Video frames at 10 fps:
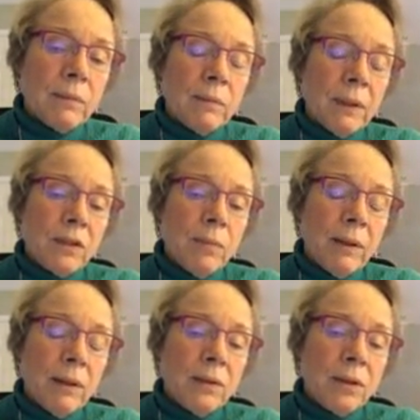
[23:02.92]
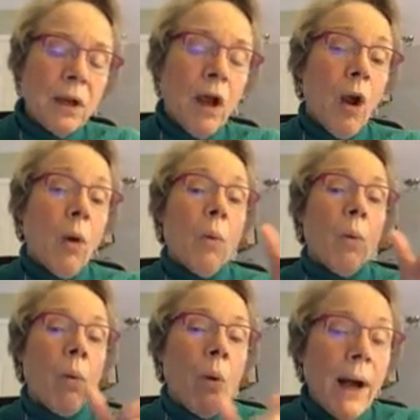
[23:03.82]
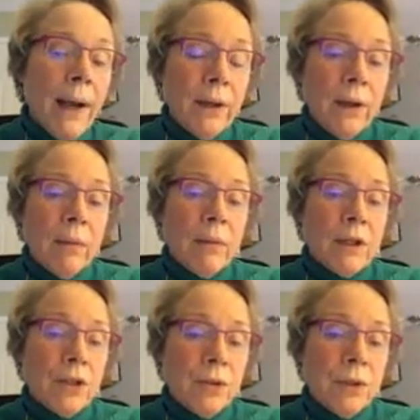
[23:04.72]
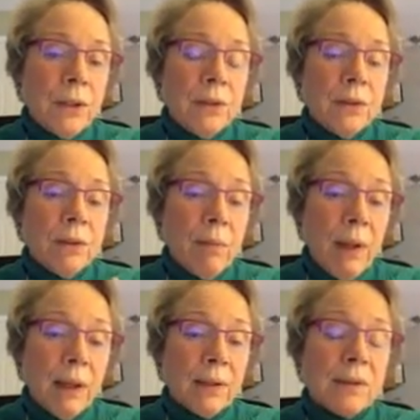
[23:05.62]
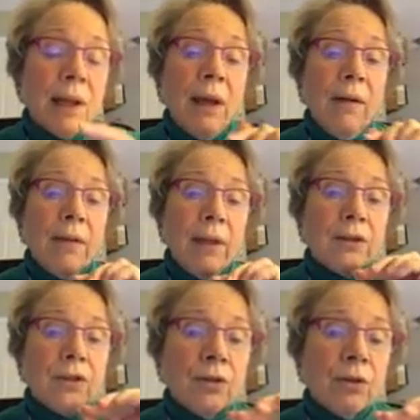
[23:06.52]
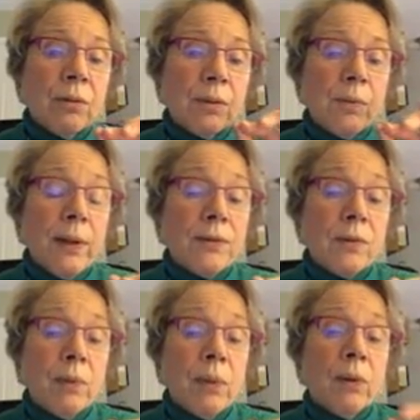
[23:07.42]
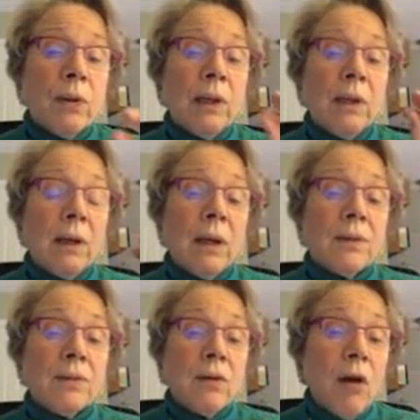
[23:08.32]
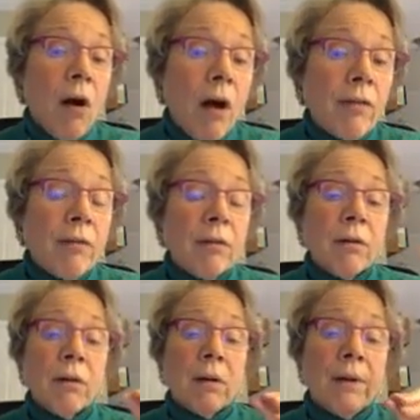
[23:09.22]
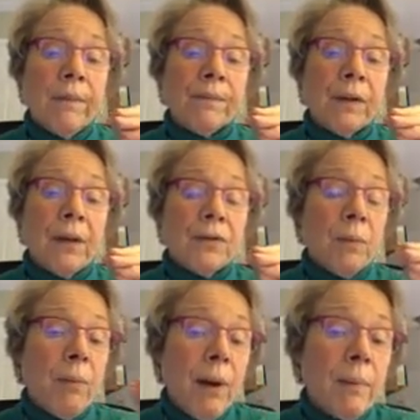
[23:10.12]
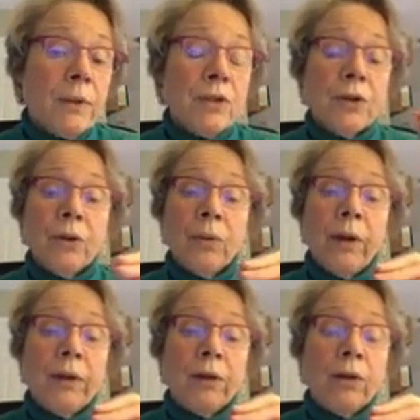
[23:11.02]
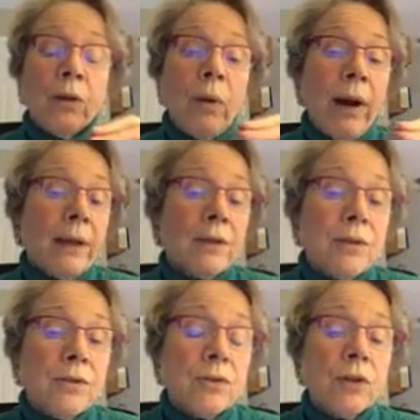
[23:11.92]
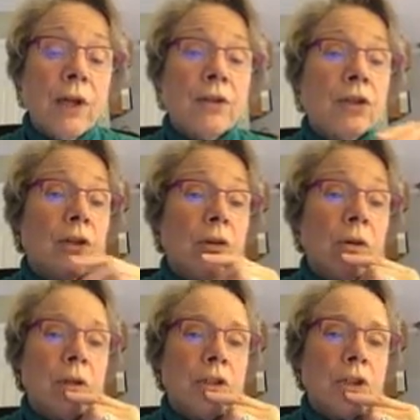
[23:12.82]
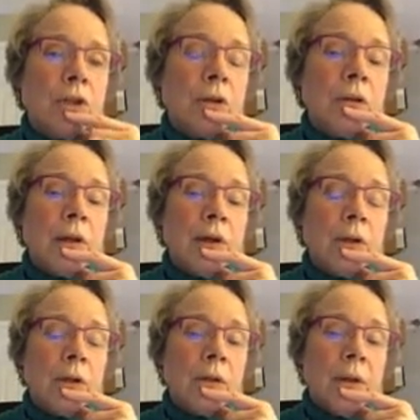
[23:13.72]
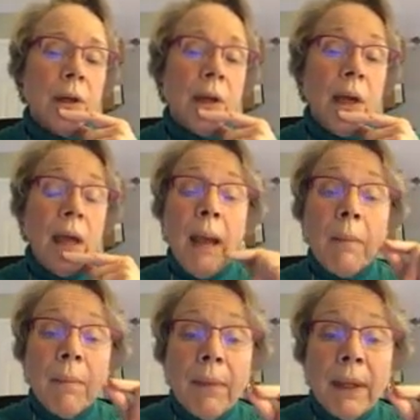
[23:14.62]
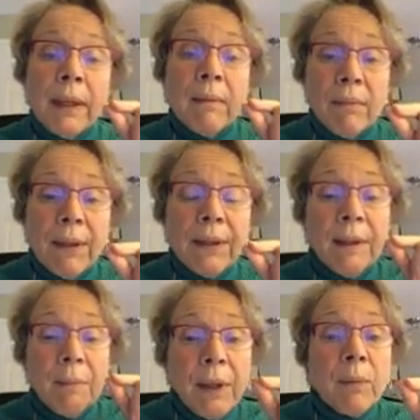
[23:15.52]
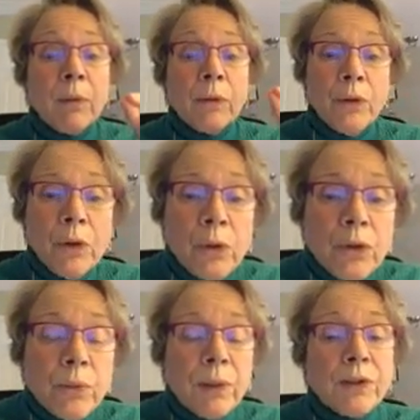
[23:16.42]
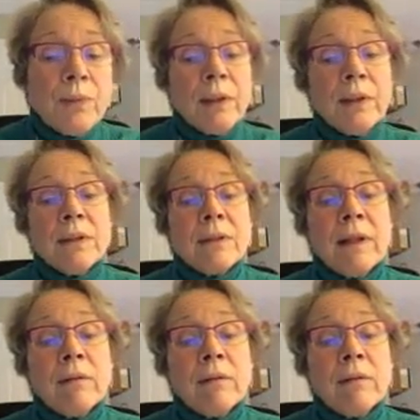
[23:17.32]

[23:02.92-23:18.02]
mix methods? Why am I choosing to mix? That's your responsibility as an author, as a publisher, whether you're writing a dissertation or a journal article. Many people use mixed methods,